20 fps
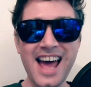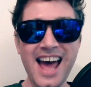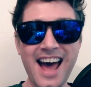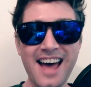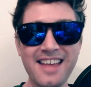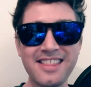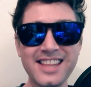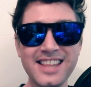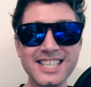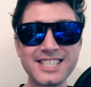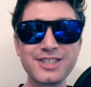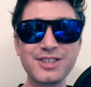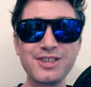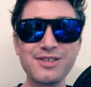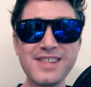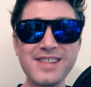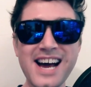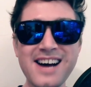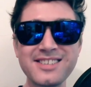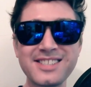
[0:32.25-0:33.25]
And this
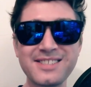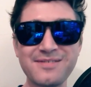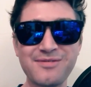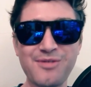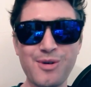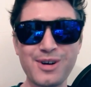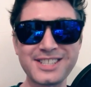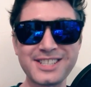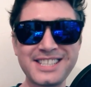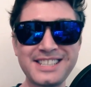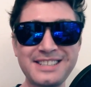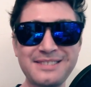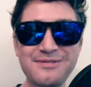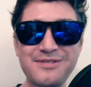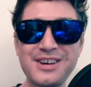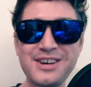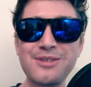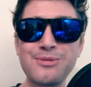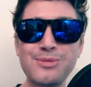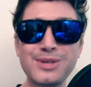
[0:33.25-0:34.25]
2014 film